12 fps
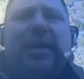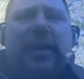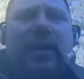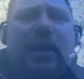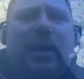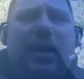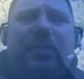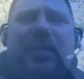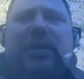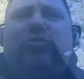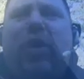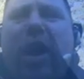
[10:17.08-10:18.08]
Um,
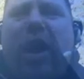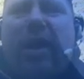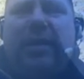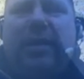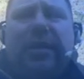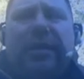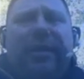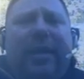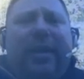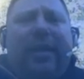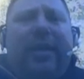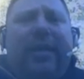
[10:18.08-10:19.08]
it's wrong.
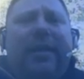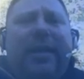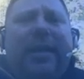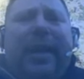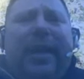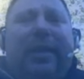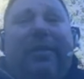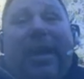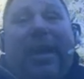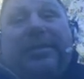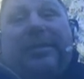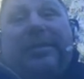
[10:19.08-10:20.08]
Uh, and
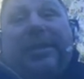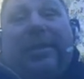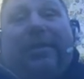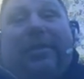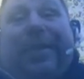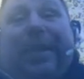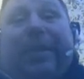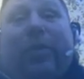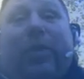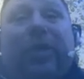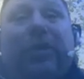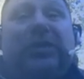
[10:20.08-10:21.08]
Craigslist, you know, their
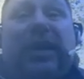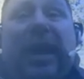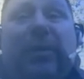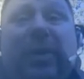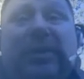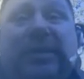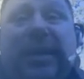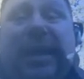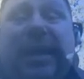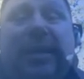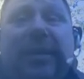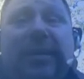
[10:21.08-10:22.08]
rules, I will
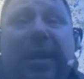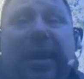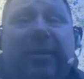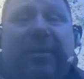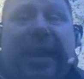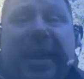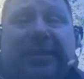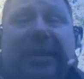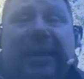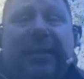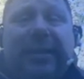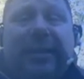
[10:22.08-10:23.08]
say, are against
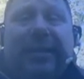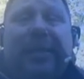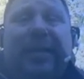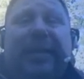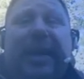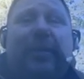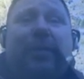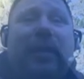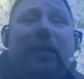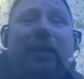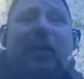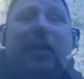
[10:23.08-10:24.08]
it, but they
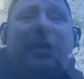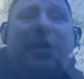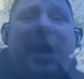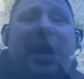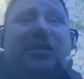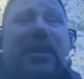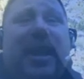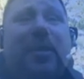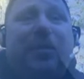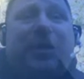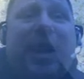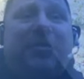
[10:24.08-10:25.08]
really can't
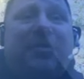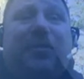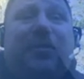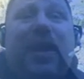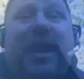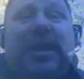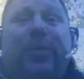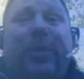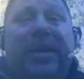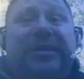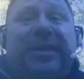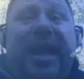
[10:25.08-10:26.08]
stop it. They haven't devised a
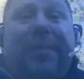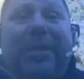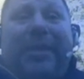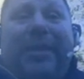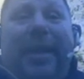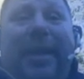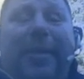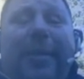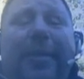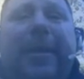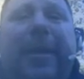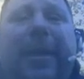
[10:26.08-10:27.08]
way of stopping it yet.
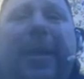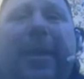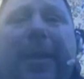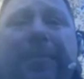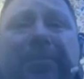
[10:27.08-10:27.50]
Um,